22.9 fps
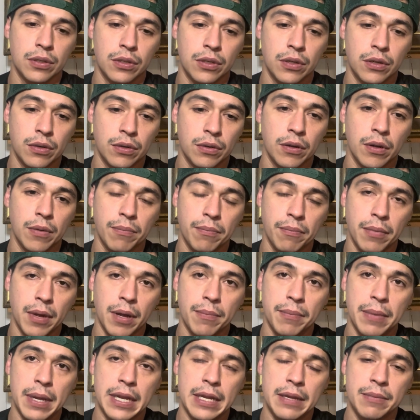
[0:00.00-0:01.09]
you're a
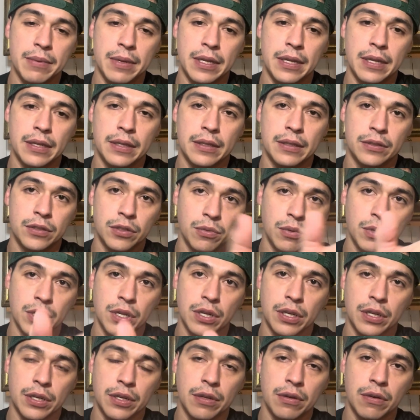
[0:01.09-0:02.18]
baby to a
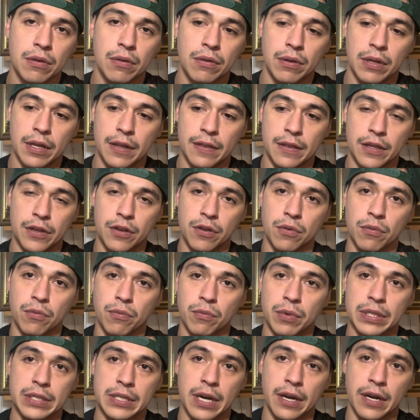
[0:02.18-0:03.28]
young adult, and then you're
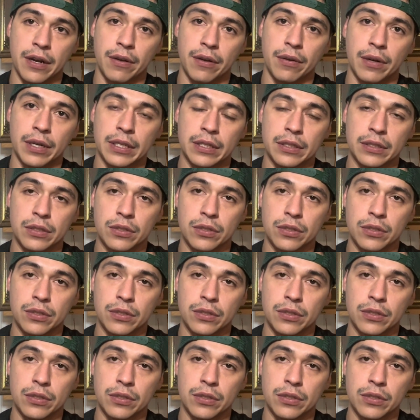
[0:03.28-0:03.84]
retiring.